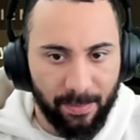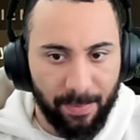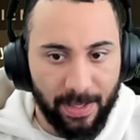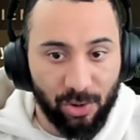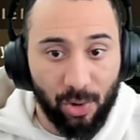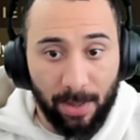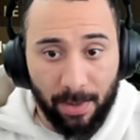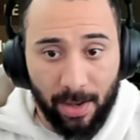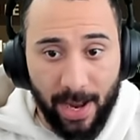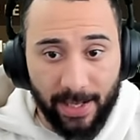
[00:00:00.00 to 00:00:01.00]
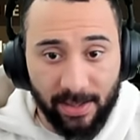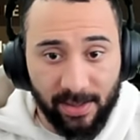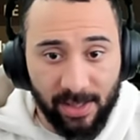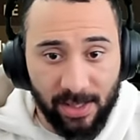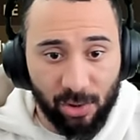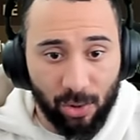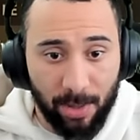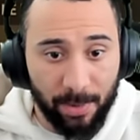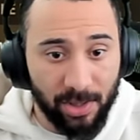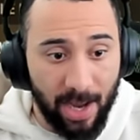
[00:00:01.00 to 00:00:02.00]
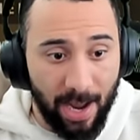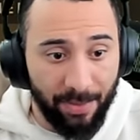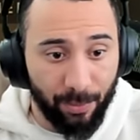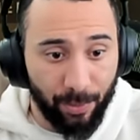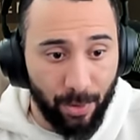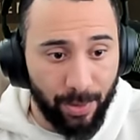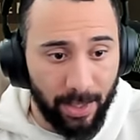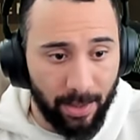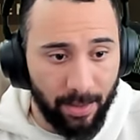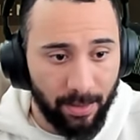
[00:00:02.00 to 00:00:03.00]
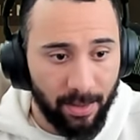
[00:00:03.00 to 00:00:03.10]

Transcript: by Screamer. I can see Screamers on the road here